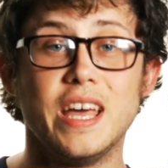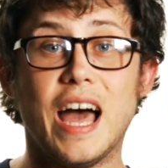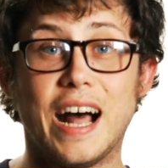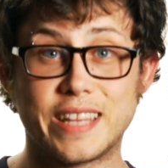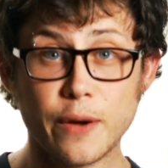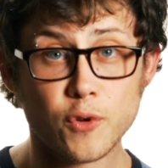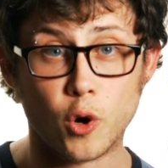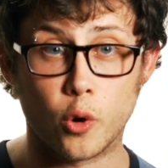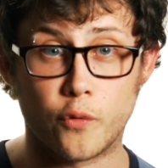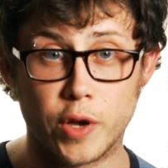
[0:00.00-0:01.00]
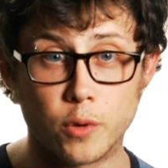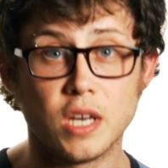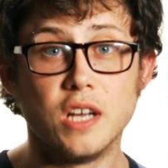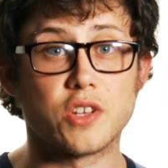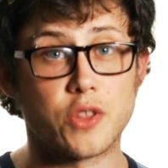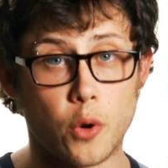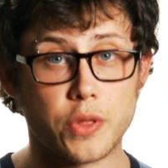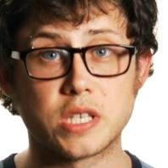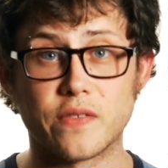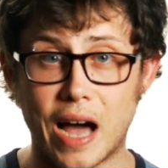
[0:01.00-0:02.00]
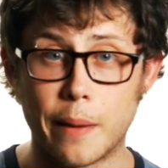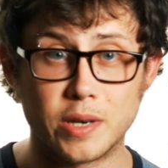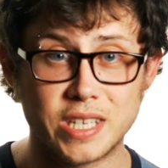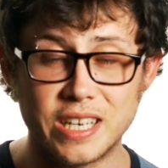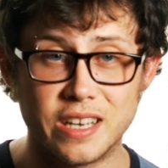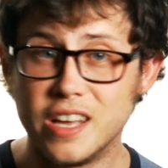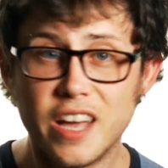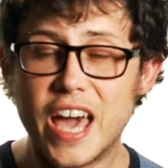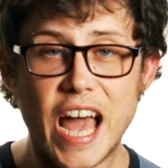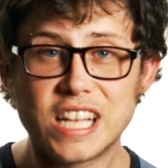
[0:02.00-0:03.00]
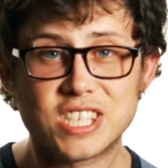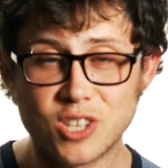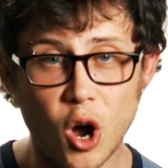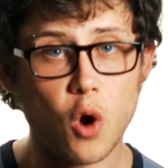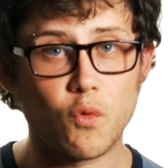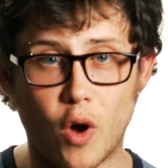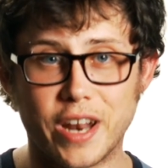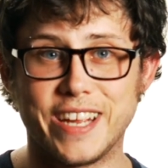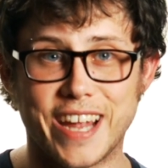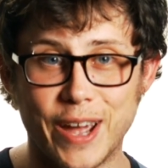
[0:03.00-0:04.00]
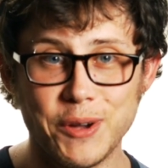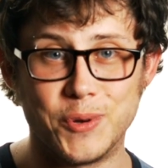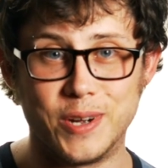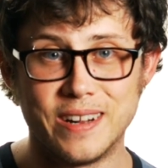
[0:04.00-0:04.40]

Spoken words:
a different oil field to the northeast of Aberdeen. It's not running out.